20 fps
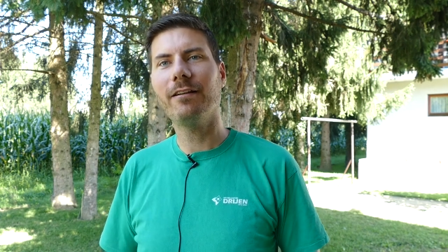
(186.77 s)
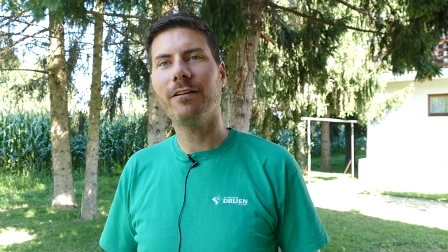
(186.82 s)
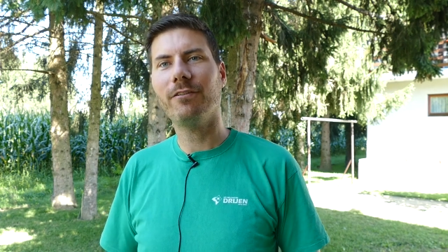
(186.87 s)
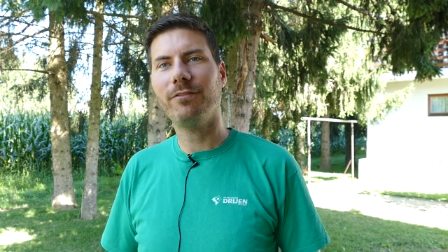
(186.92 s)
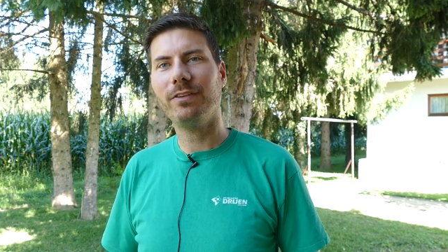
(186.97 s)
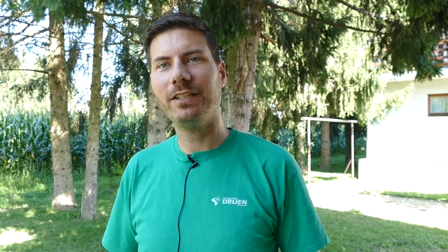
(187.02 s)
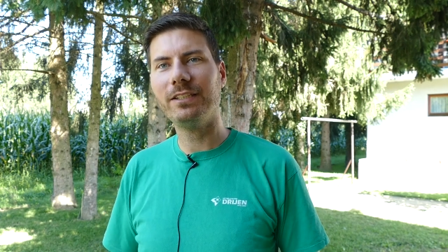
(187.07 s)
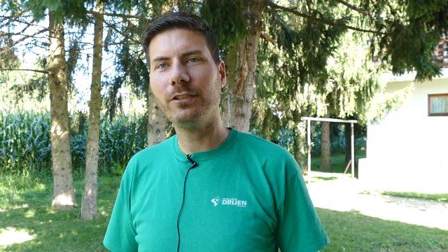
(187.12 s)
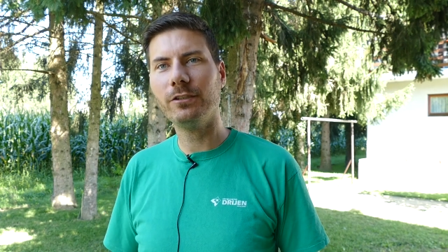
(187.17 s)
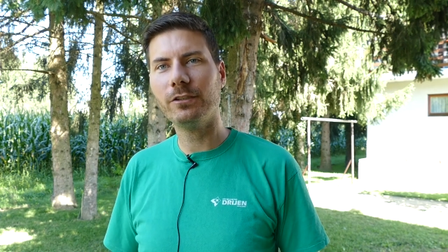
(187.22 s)

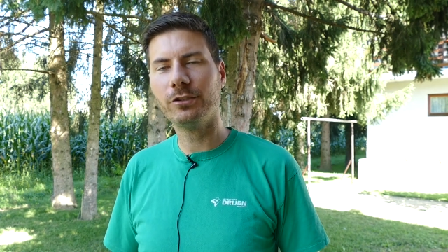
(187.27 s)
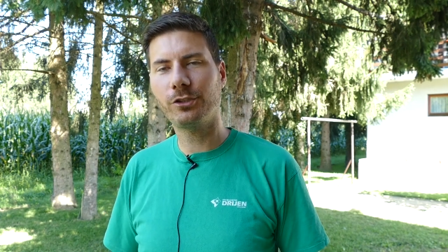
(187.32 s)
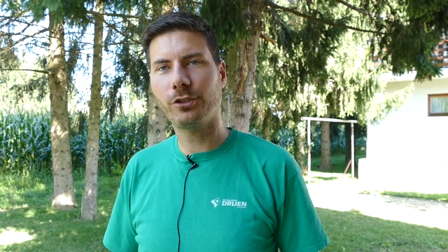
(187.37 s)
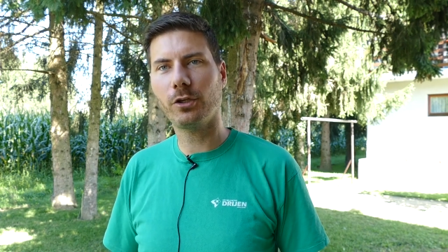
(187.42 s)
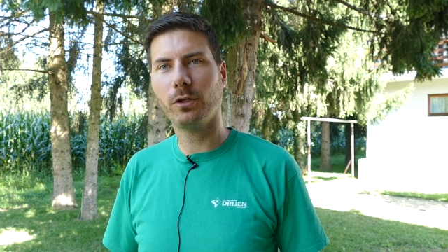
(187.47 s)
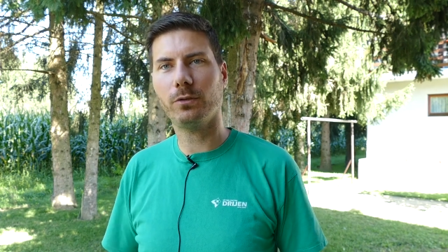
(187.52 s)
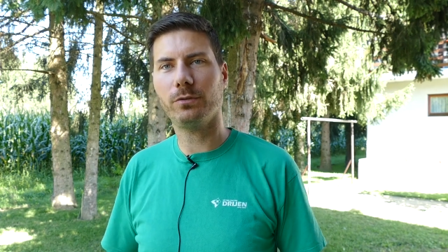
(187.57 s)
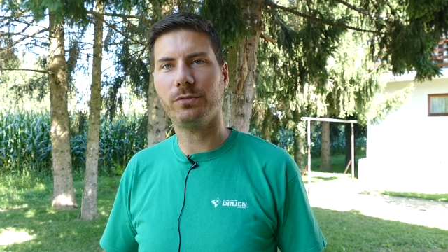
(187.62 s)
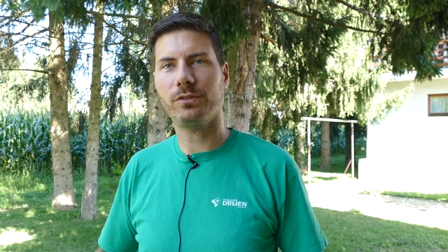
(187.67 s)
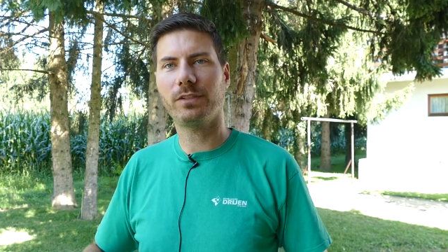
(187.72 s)
Video
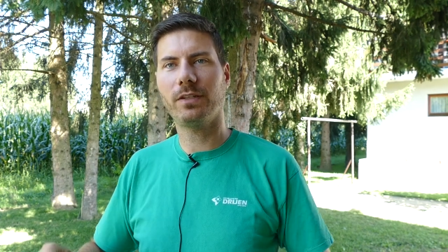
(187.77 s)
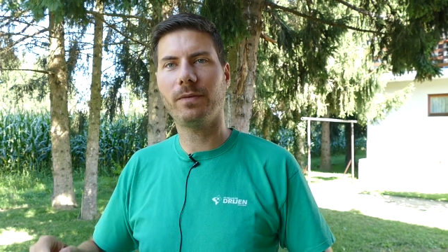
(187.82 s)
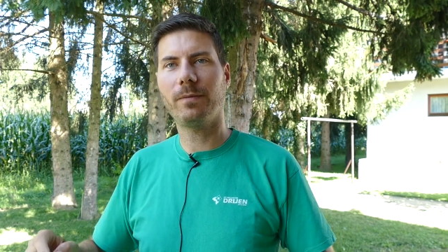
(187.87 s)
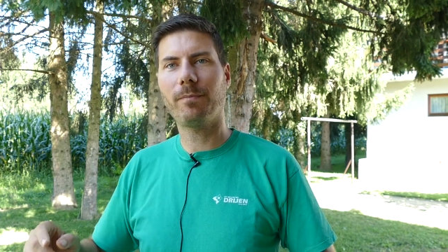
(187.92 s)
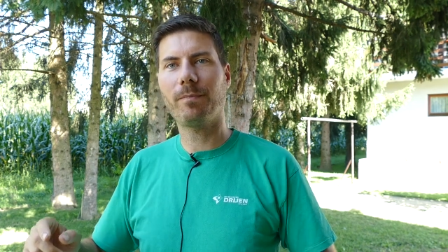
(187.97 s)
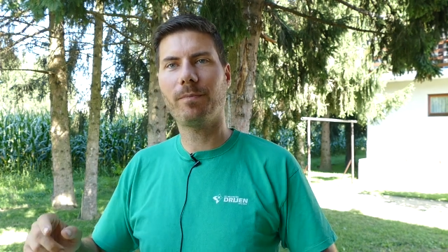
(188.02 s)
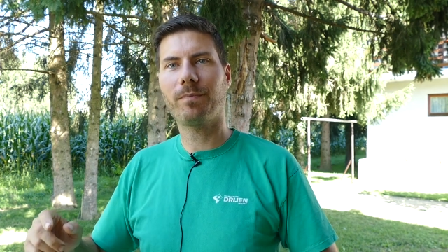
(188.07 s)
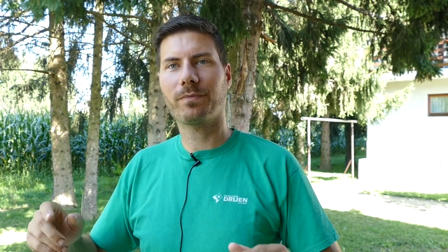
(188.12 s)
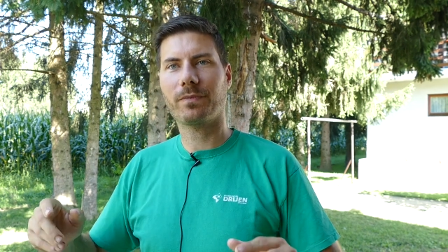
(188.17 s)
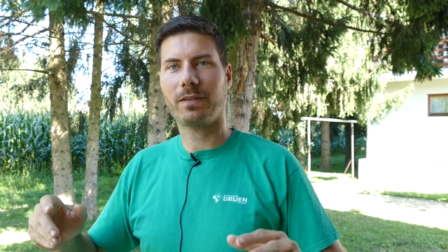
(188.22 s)
shows,
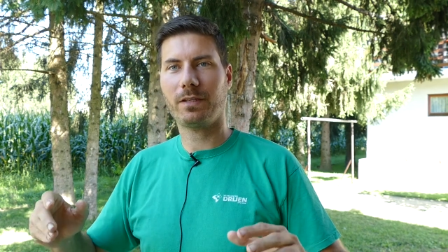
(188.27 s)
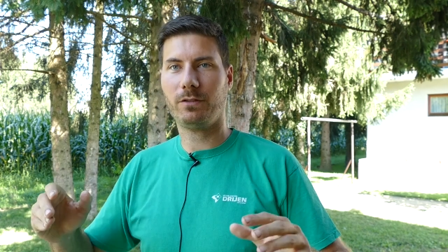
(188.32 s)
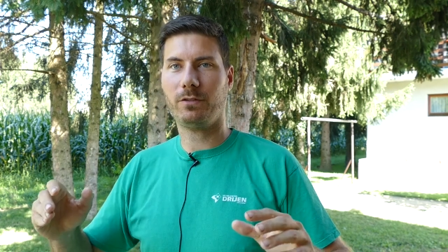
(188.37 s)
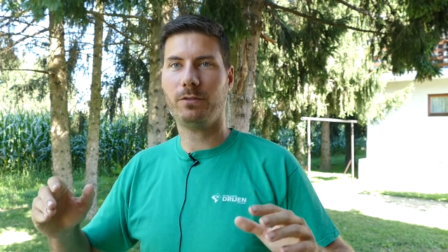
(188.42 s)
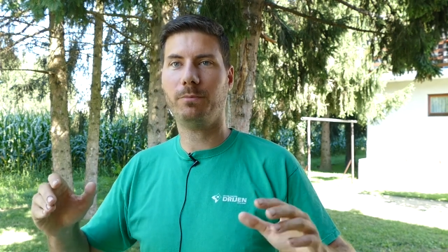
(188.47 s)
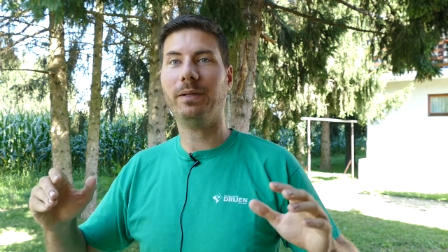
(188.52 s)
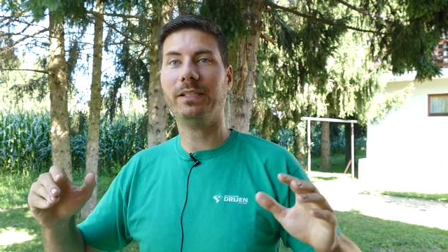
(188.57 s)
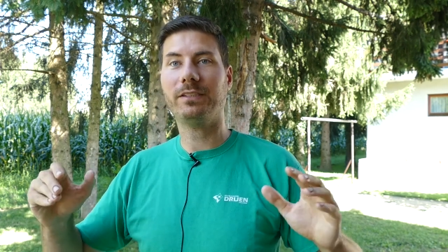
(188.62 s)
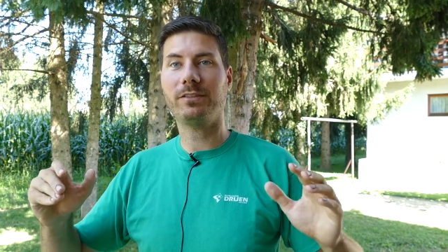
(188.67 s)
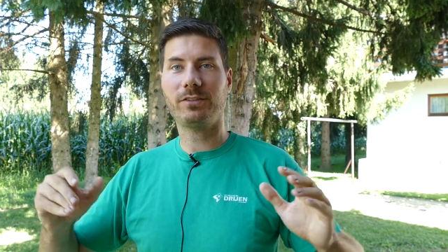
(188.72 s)
or
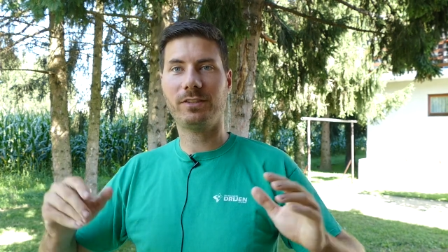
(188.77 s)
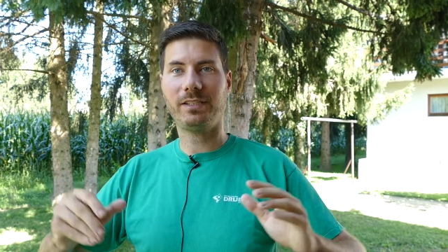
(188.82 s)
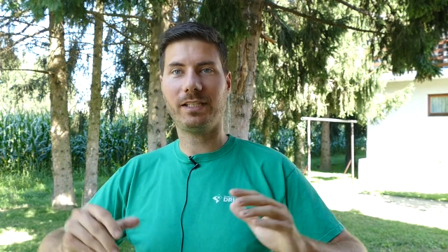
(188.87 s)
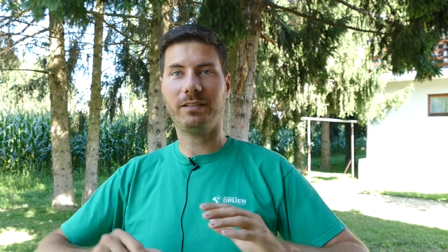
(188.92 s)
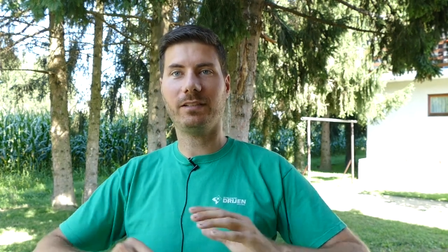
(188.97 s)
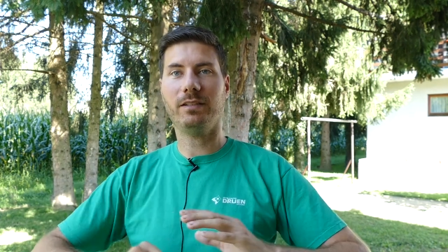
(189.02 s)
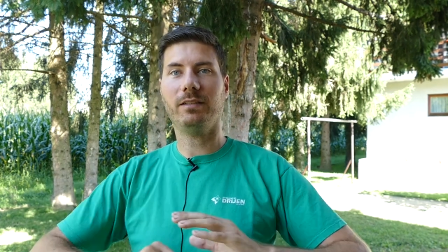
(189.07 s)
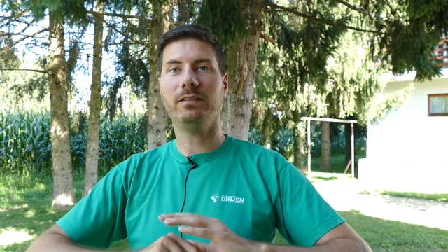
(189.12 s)
better said,